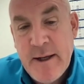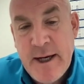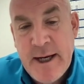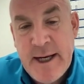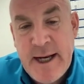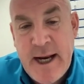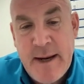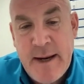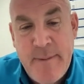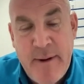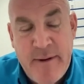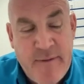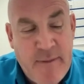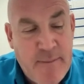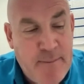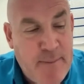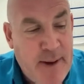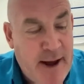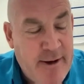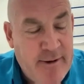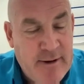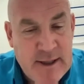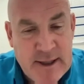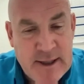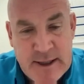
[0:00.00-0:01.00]
He'd had a bit of a
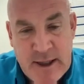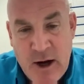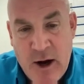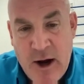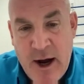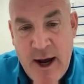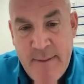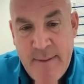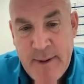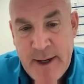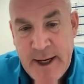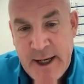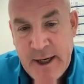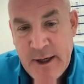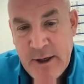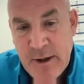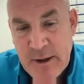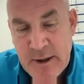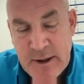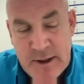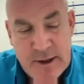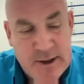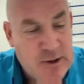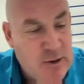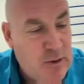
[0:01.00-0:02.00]
barren time and he
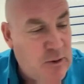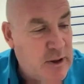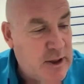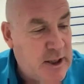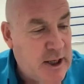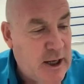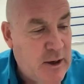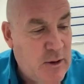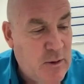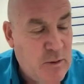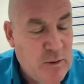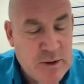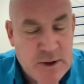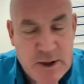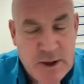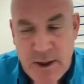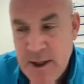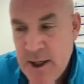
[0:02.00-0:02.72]
couldn't score goals.